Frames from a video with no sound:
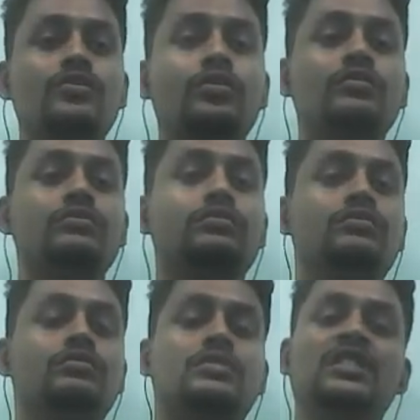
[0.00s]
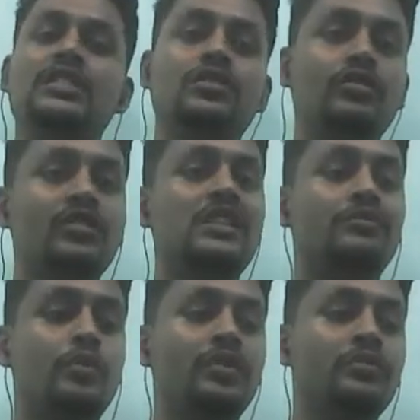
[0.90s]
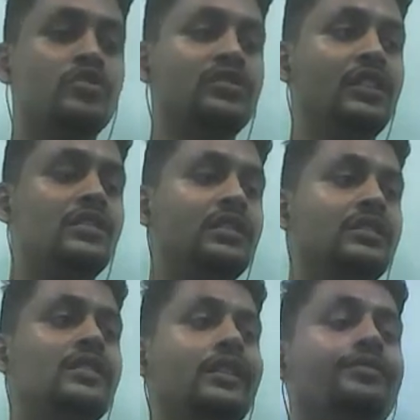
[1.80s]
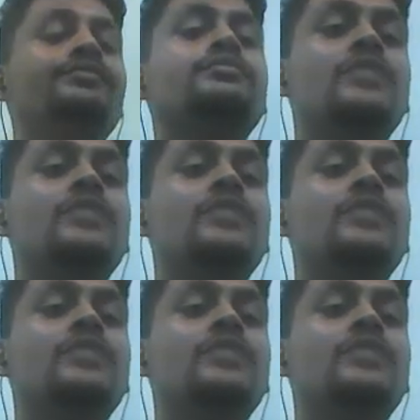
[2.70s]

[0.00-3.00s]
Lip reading: So this is also informative question, and this is the